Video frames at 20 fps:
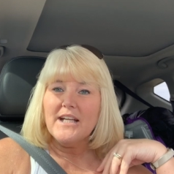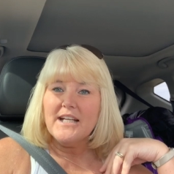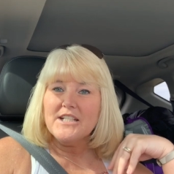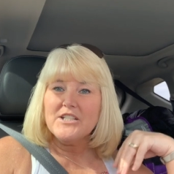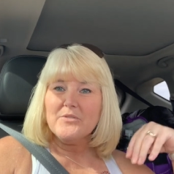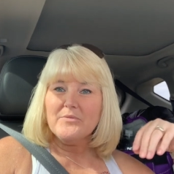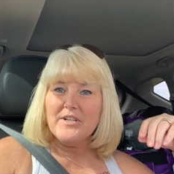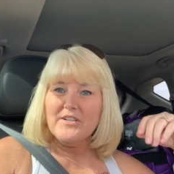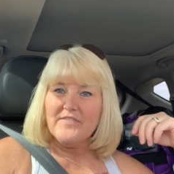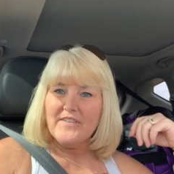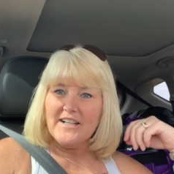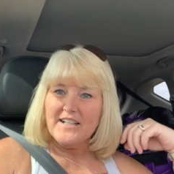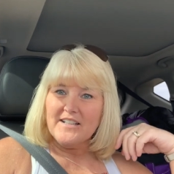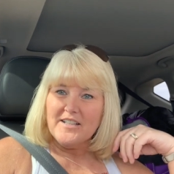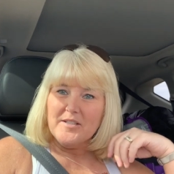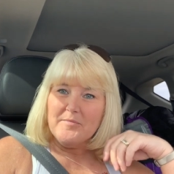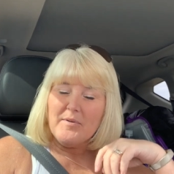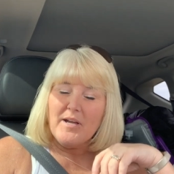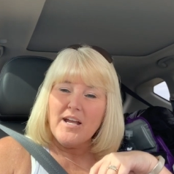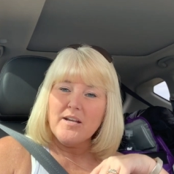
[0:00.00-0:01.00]
HOA Fight
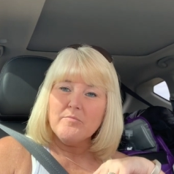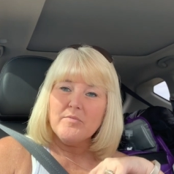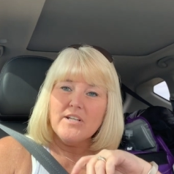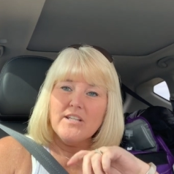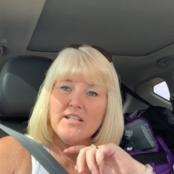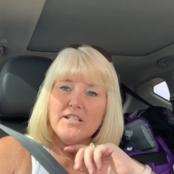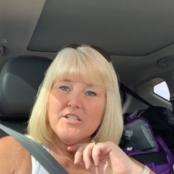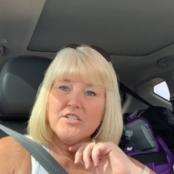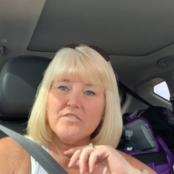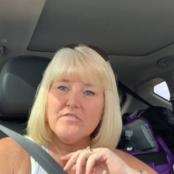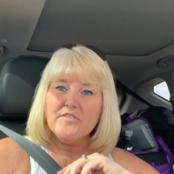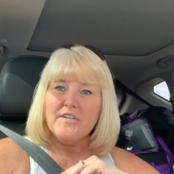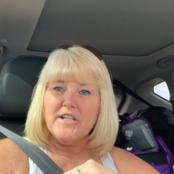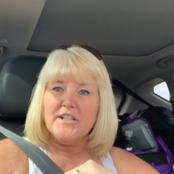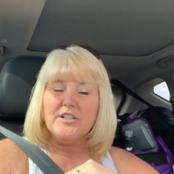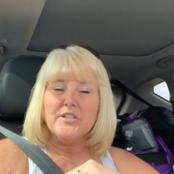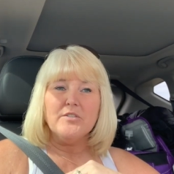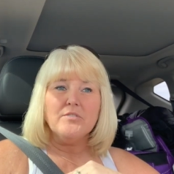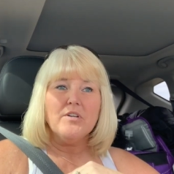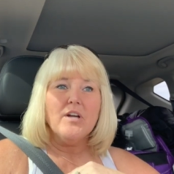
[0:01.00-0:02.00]
Club. I'm Raylene
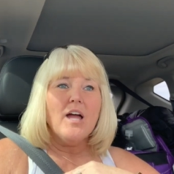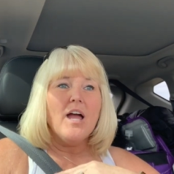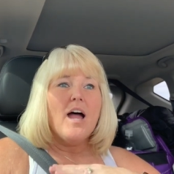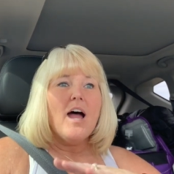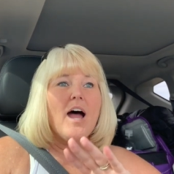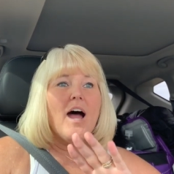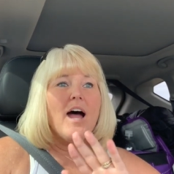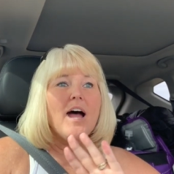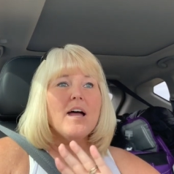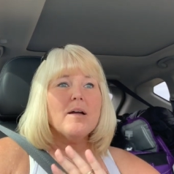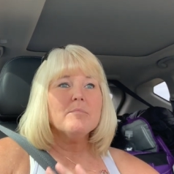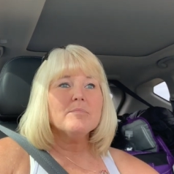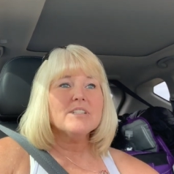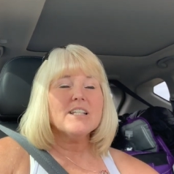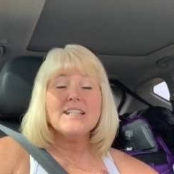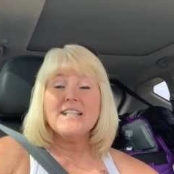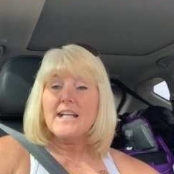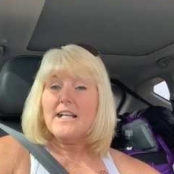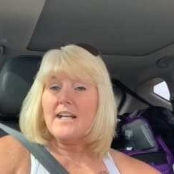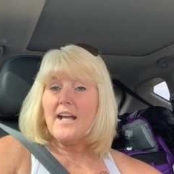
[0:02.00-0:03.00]
Schifano. Um,
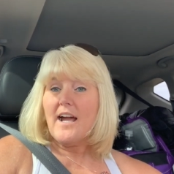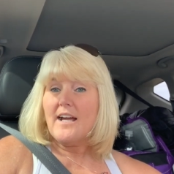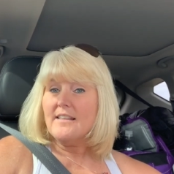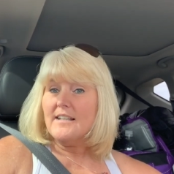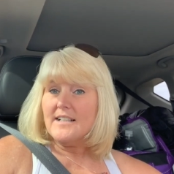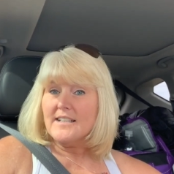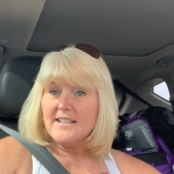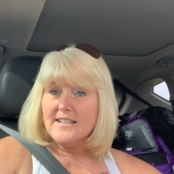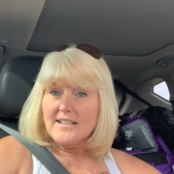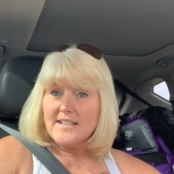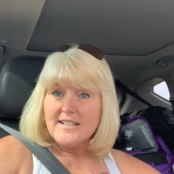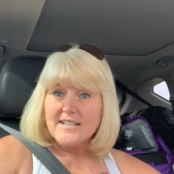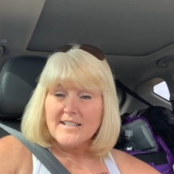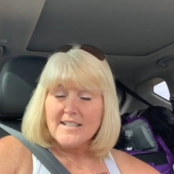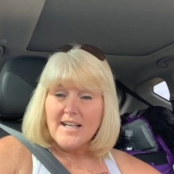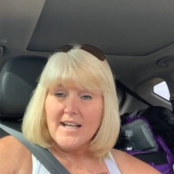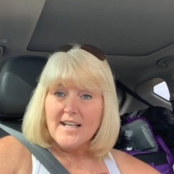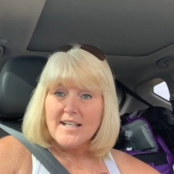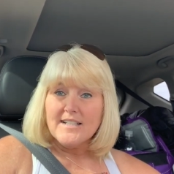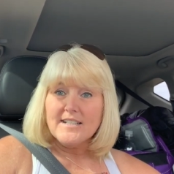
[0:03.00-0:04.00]
today I'd like to
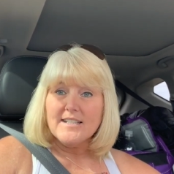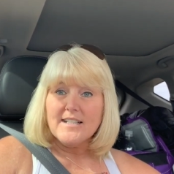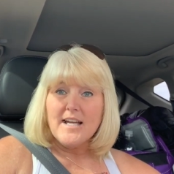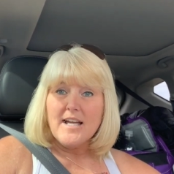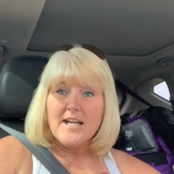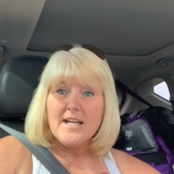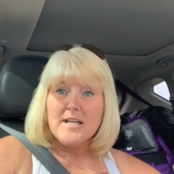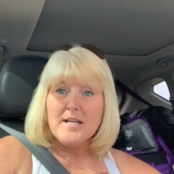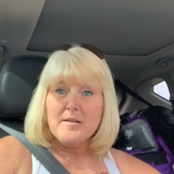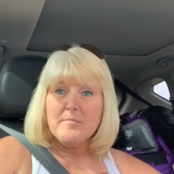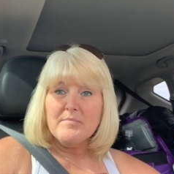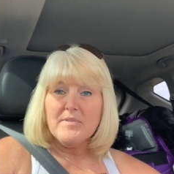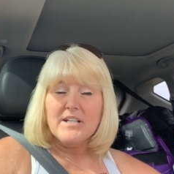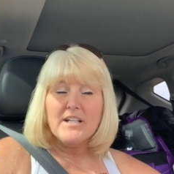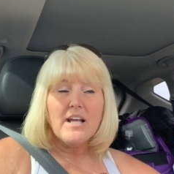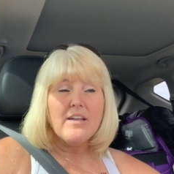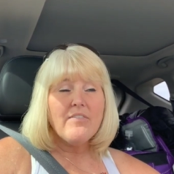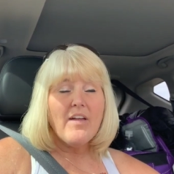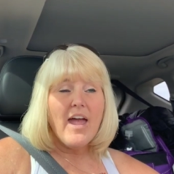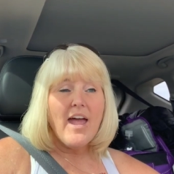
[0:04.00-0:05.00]
discuss um, that
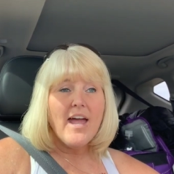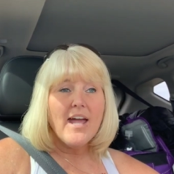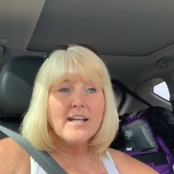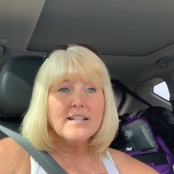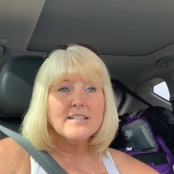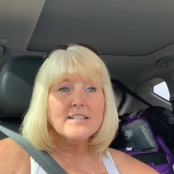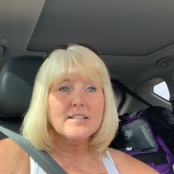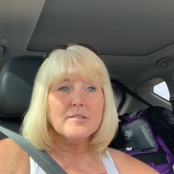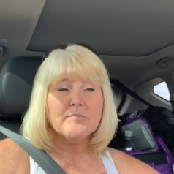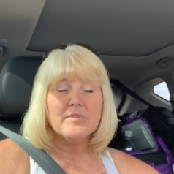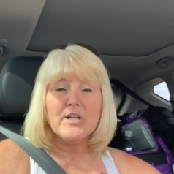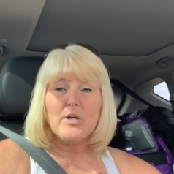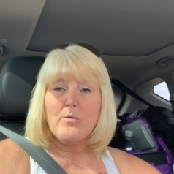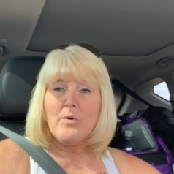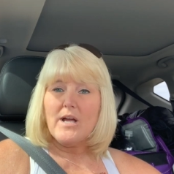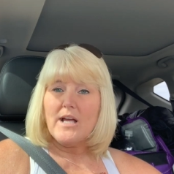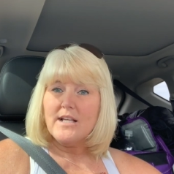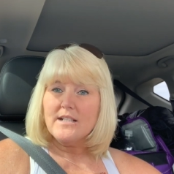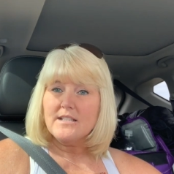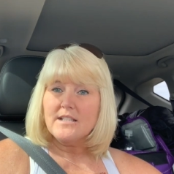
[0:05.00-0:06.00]
I've had some
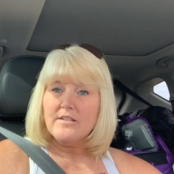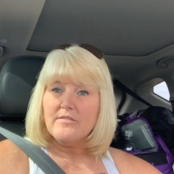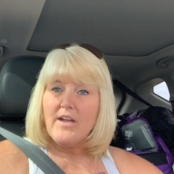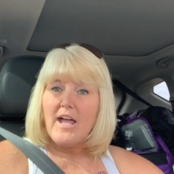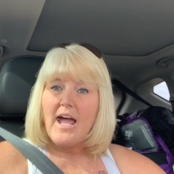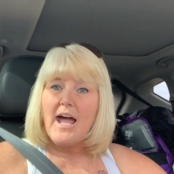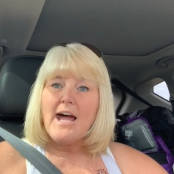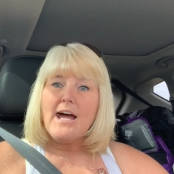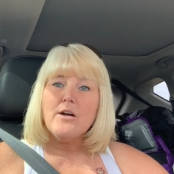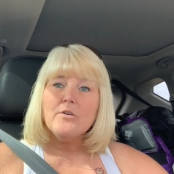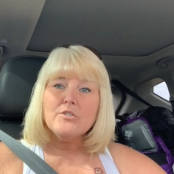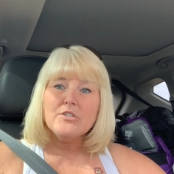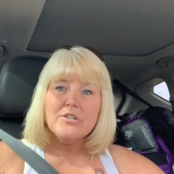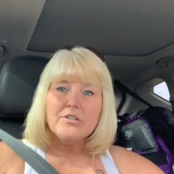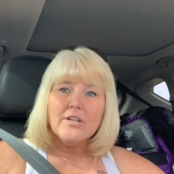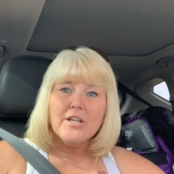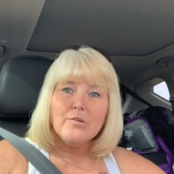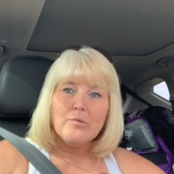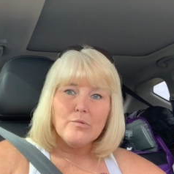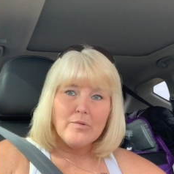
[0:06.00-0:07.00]
requests of how to
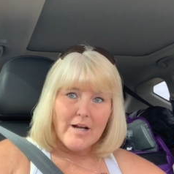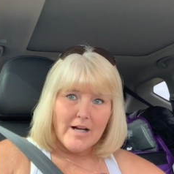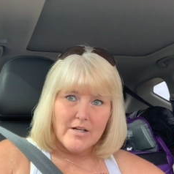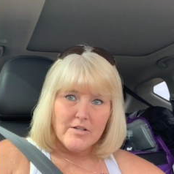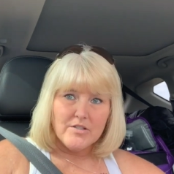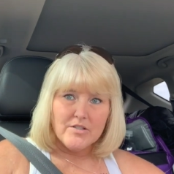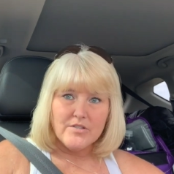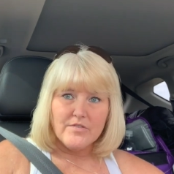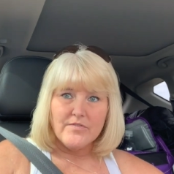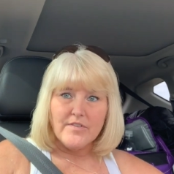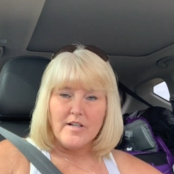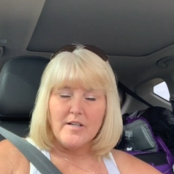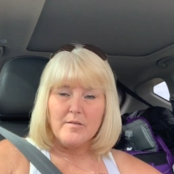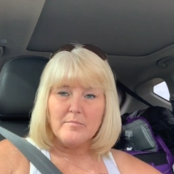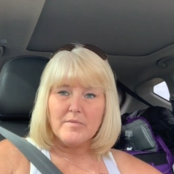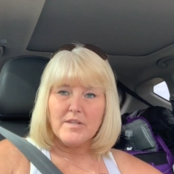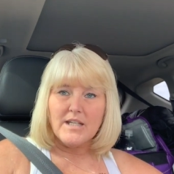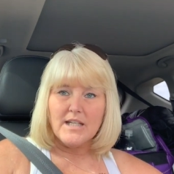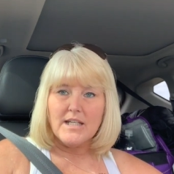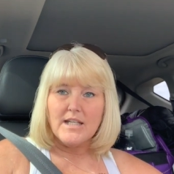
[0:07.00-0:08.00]
get records
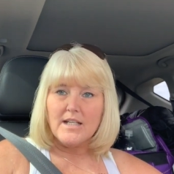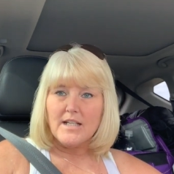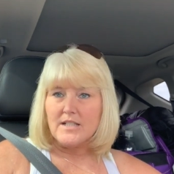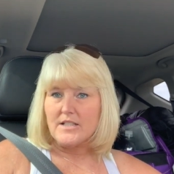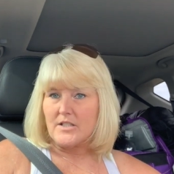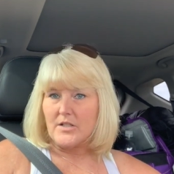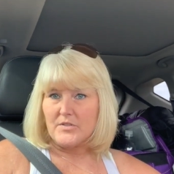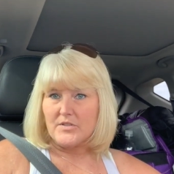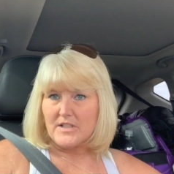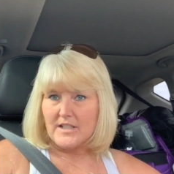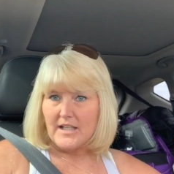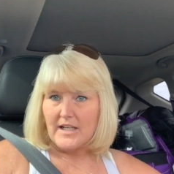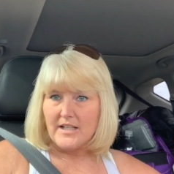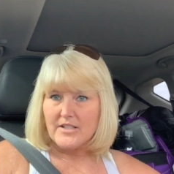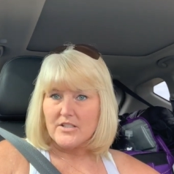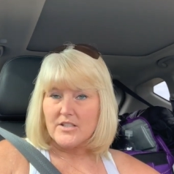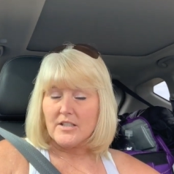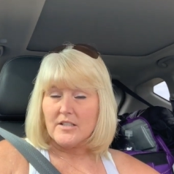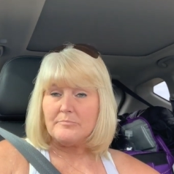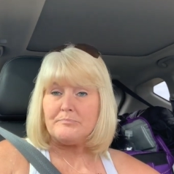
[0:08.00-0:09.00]
from the
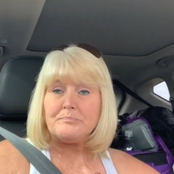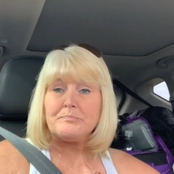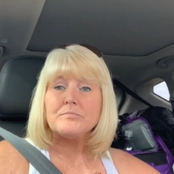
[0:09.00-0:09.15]
association